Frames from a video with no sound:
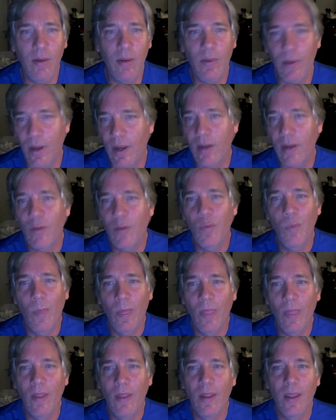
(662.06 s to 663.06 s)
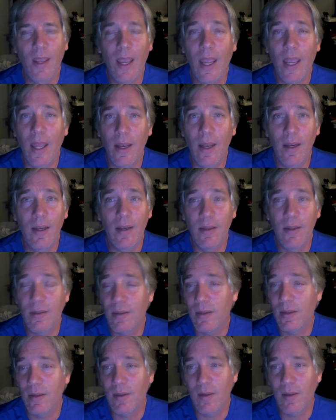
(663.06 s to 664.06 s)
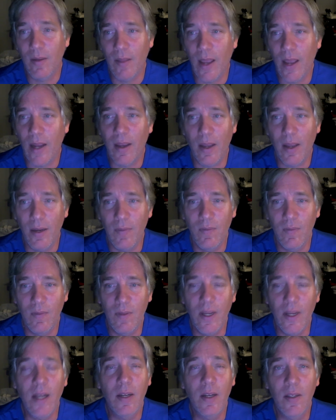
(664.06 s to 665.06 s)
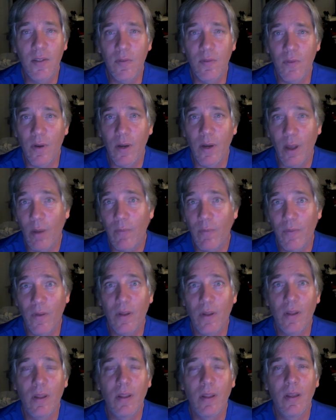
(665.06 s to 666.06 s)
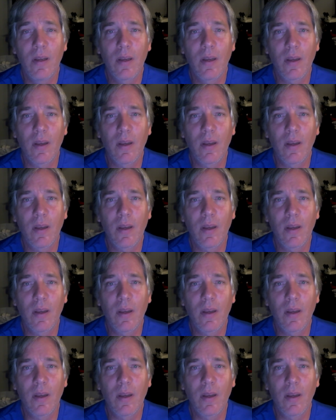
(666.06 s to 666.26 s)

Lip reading: Okay. And that kind of data is very helpful,